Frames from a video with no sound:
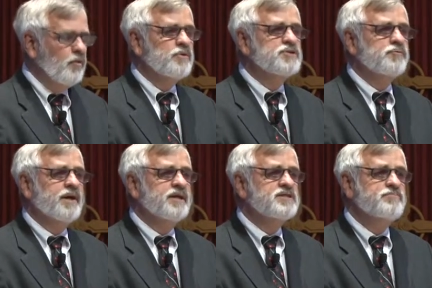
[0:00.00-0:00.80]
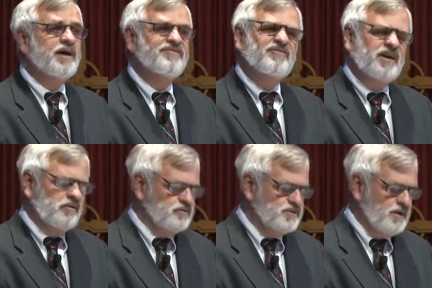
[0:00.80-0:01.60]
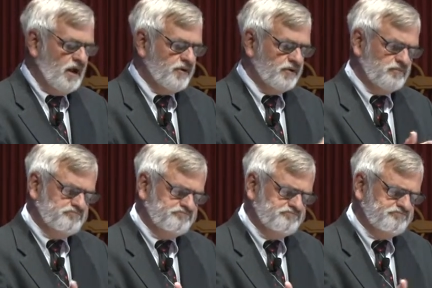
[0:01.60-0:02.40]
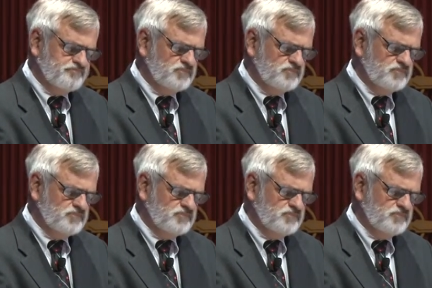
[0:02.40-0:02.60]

was raised by Pharaoh's daughter. Hmm.